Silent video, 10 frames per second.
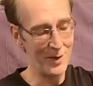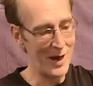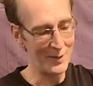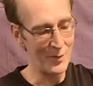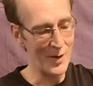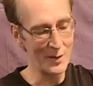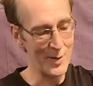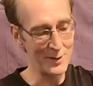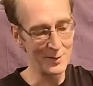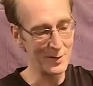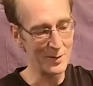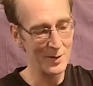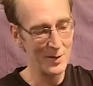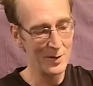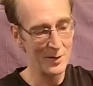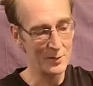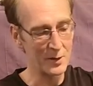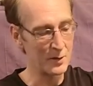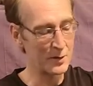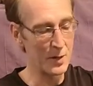Highly recommend it.
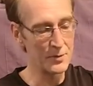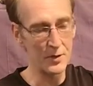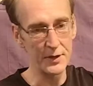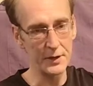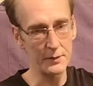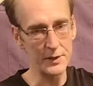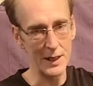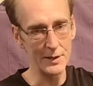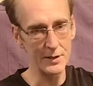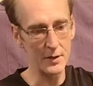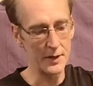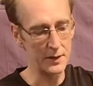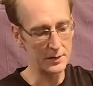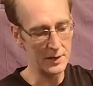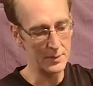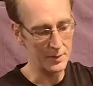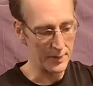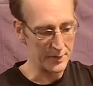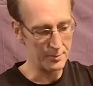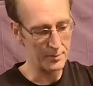Comes in 3 different sizes, I think, in terms
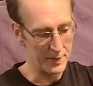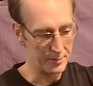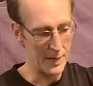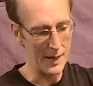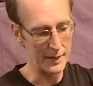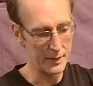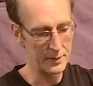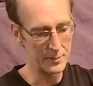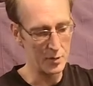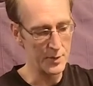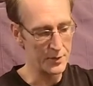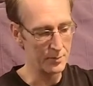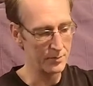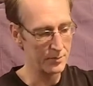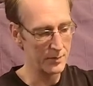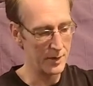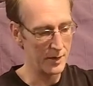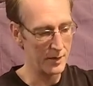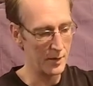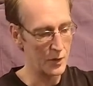of its back, small, medium,
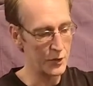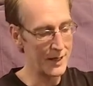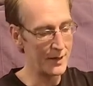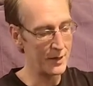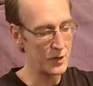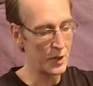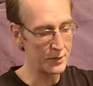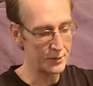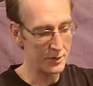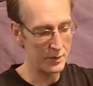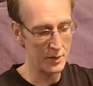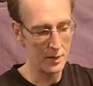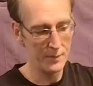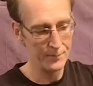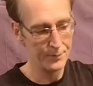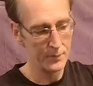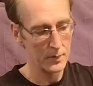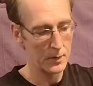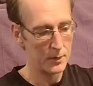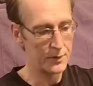and large. You can't adjust
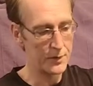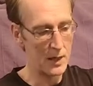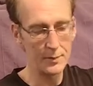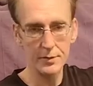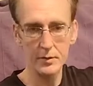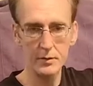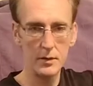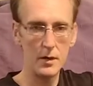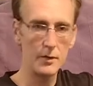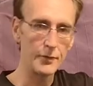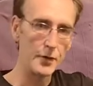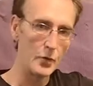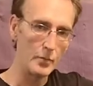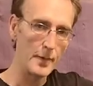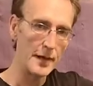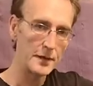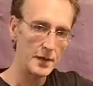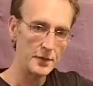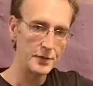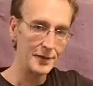the straps for your own back
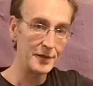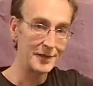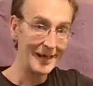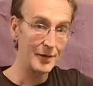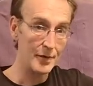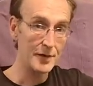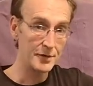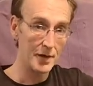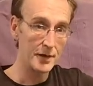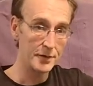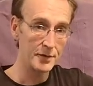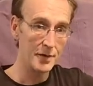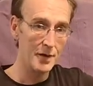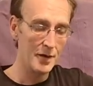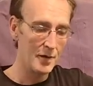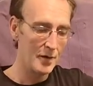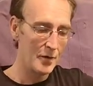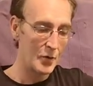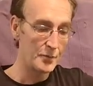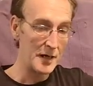size. You need to get the right size.
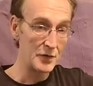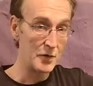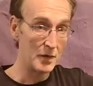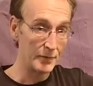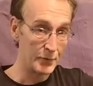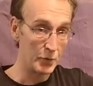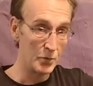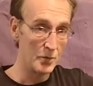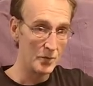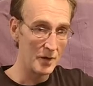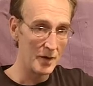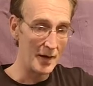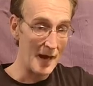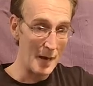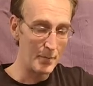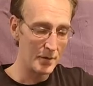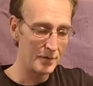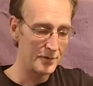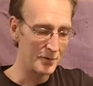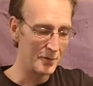Osprey actually have a tool, an app
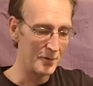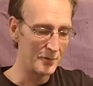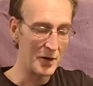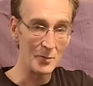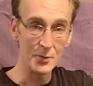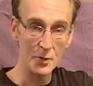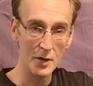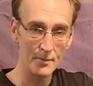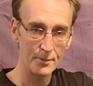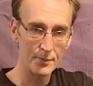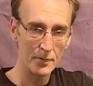to help you do that.